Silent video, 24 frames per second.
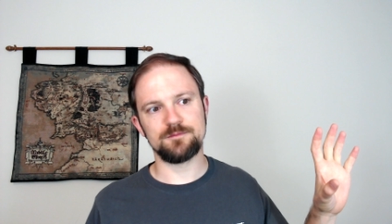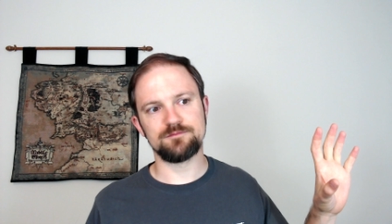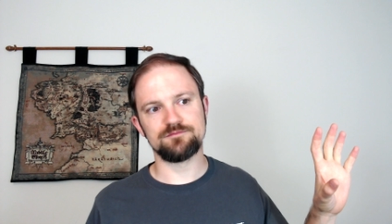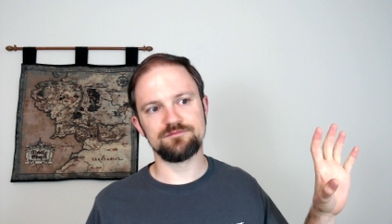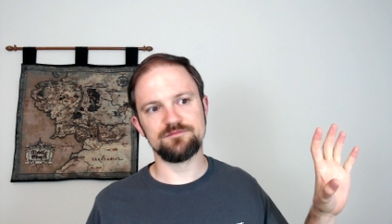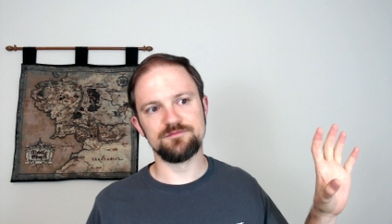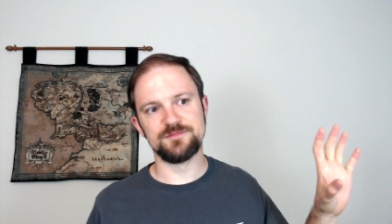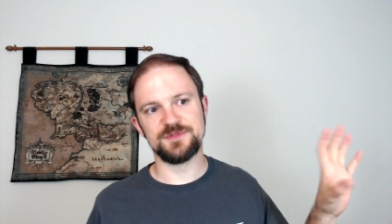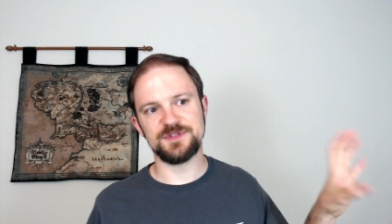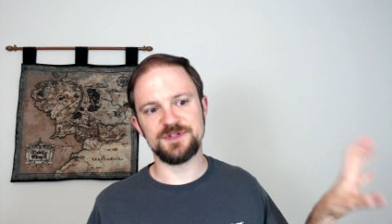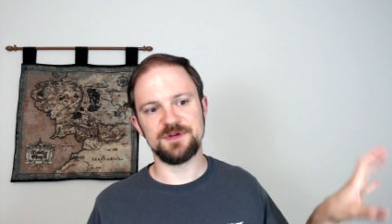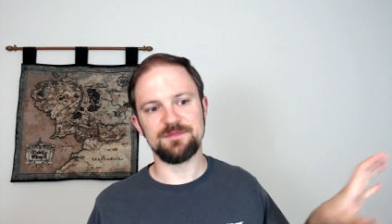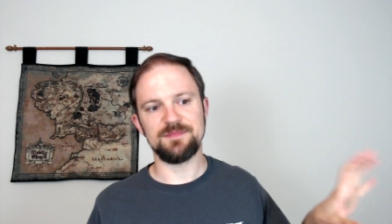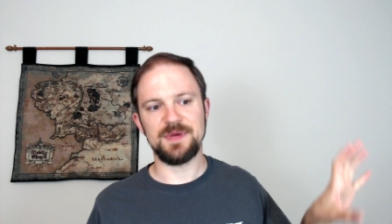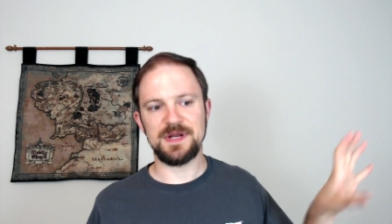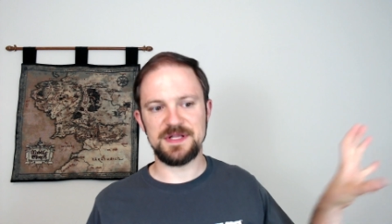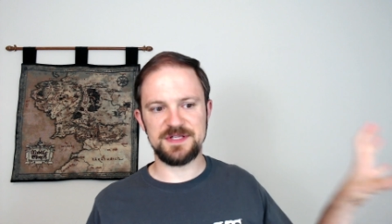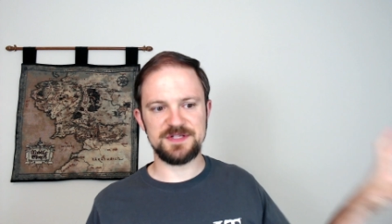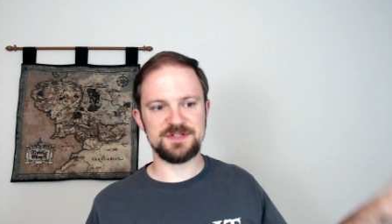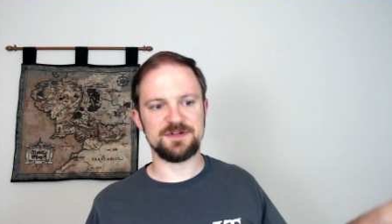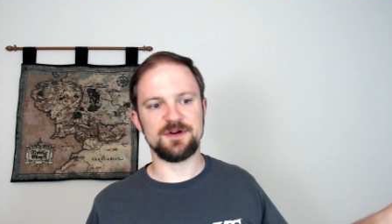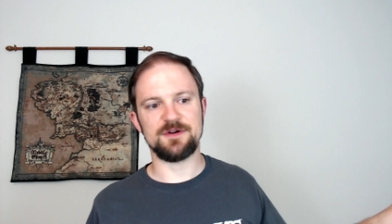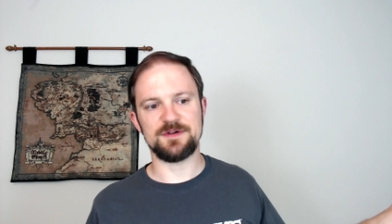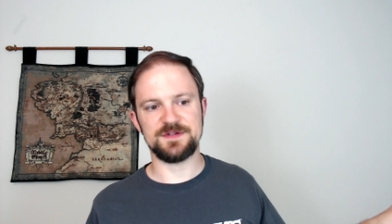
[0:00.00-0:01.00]
somebody
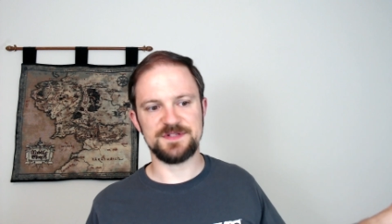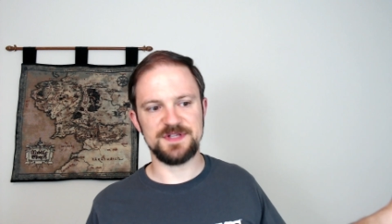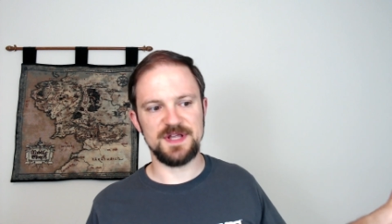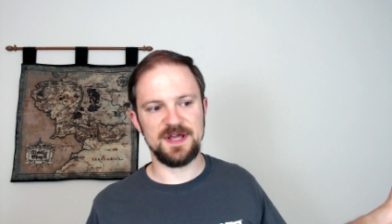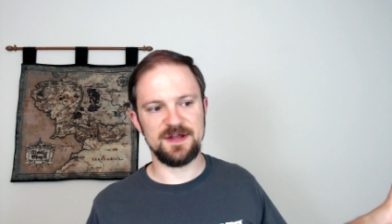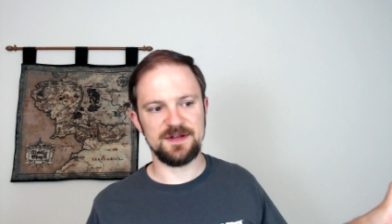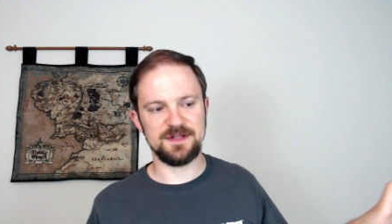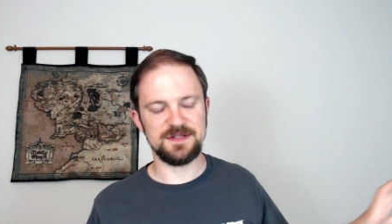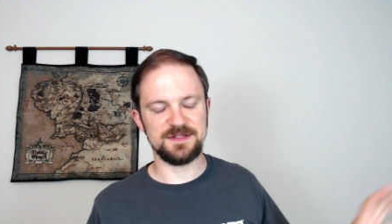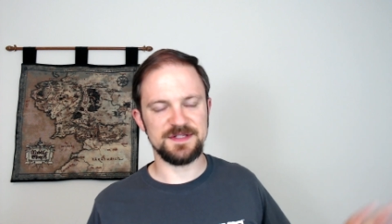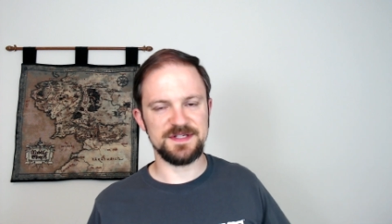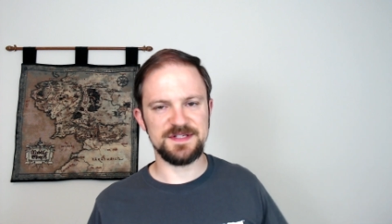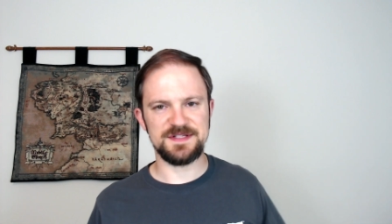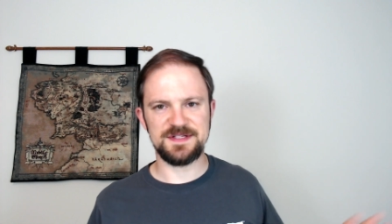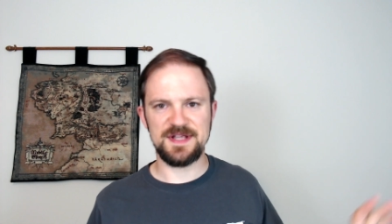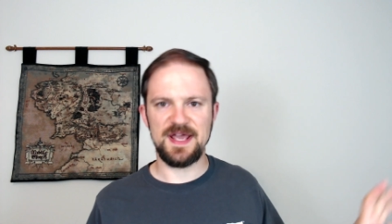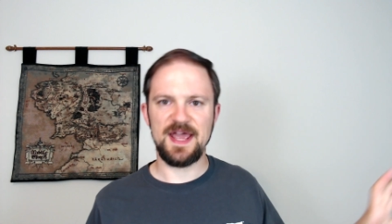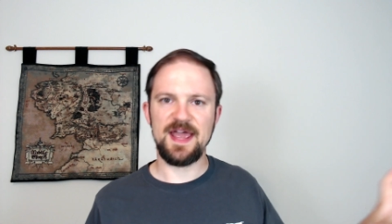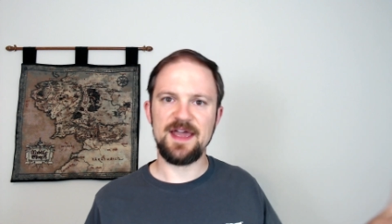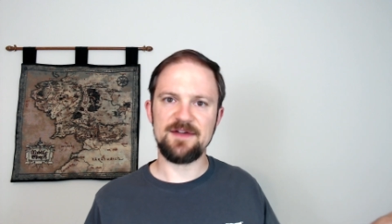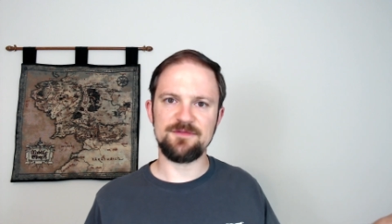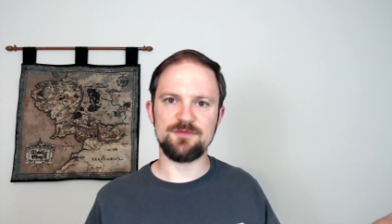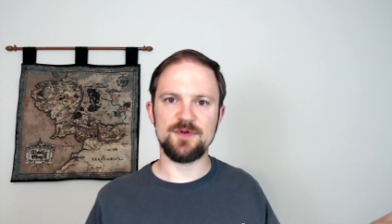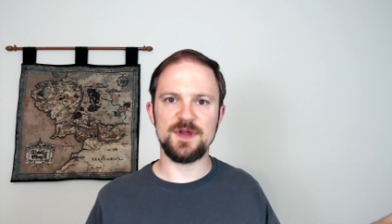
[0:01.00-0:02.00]
starts out at least a
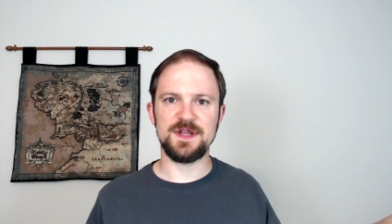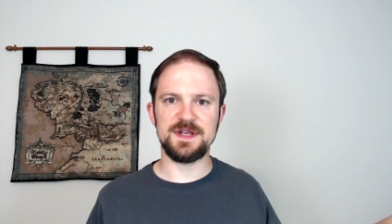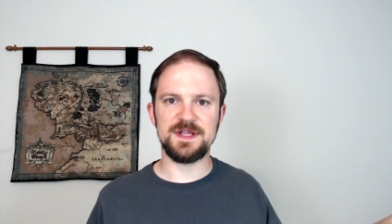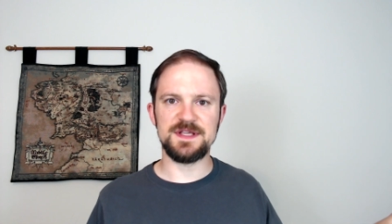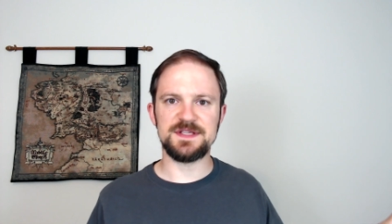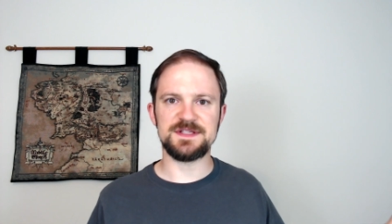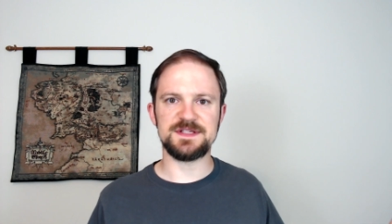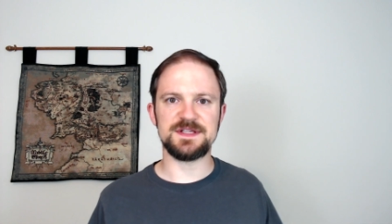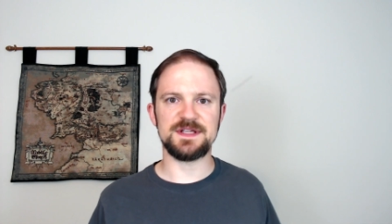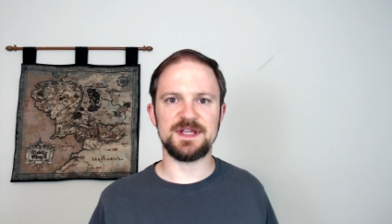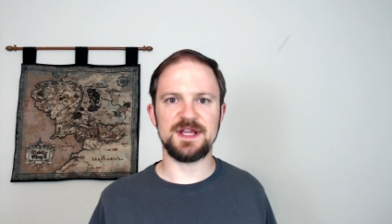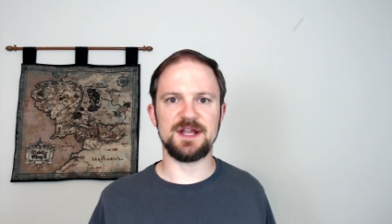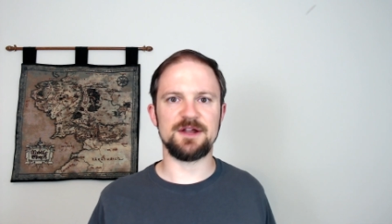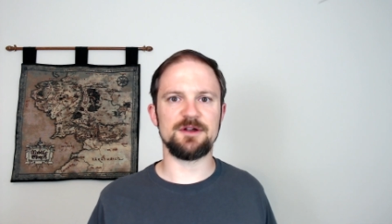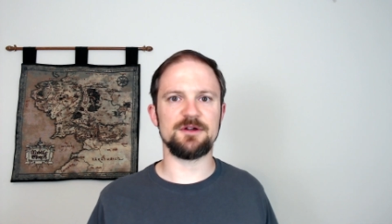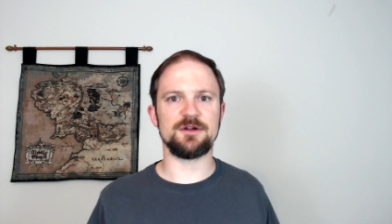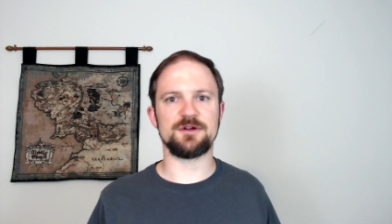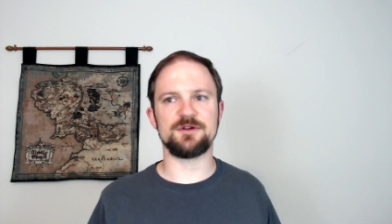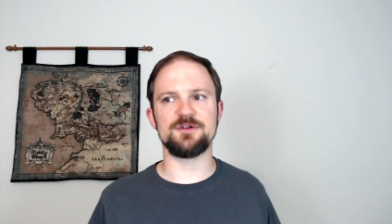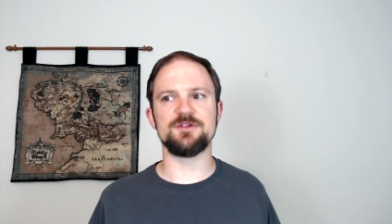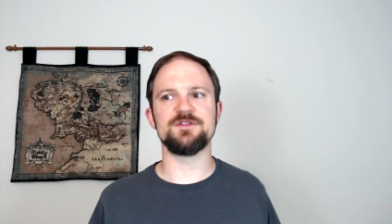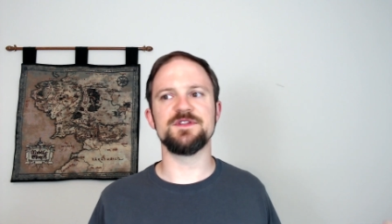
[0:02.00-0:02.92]
halfway decent character,